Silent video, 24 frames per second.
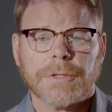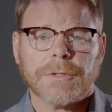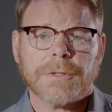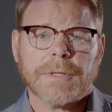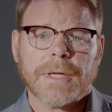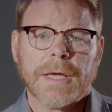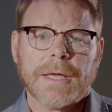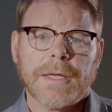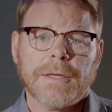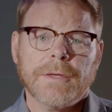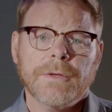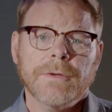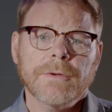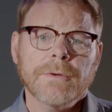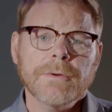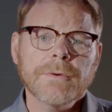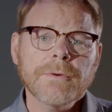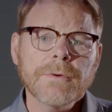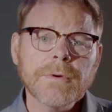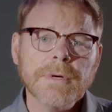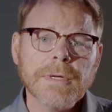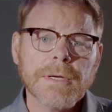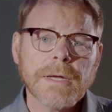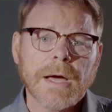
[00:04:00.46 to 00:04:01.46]
you that
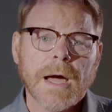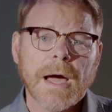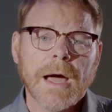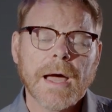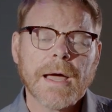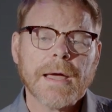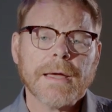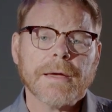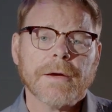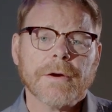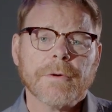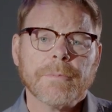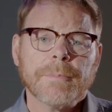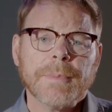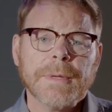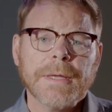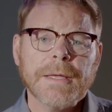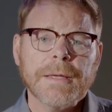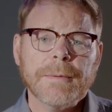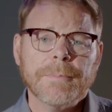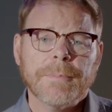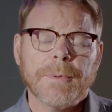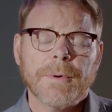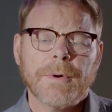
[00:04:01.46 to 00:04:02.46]
you and I are
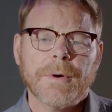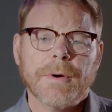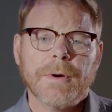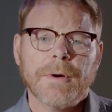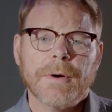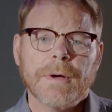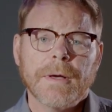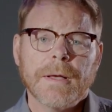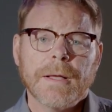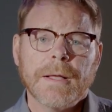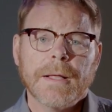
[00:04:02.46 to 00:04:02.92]
people